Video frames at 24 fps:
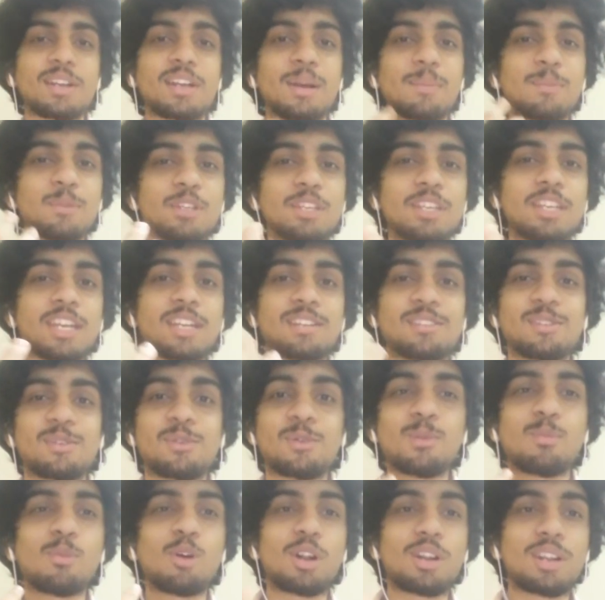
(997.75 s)
to communicate the
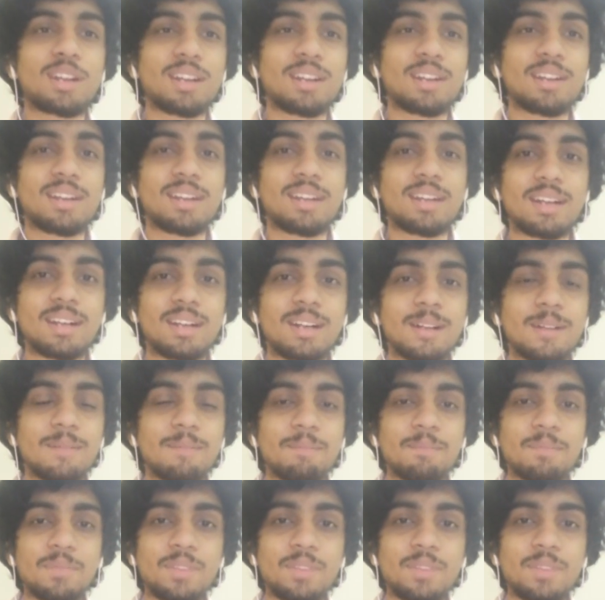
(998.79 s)
robot and uh,